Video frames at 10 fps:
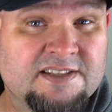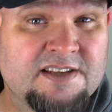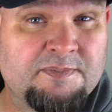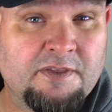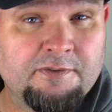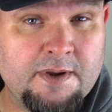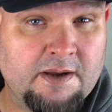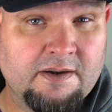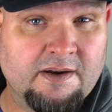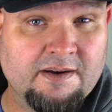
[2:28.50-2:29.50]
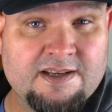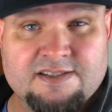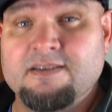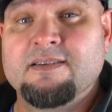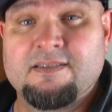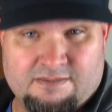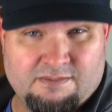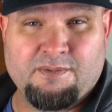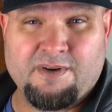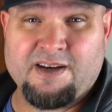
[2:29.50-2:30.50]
is up to 300 degrees. We're